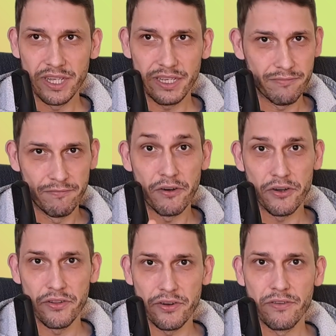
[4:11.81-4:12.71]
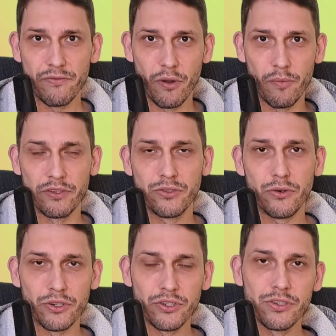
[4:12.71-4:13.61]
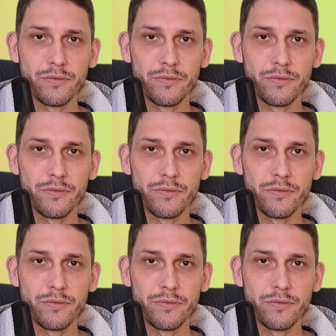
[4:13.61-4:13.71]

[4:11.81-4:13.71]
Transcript: further from the source,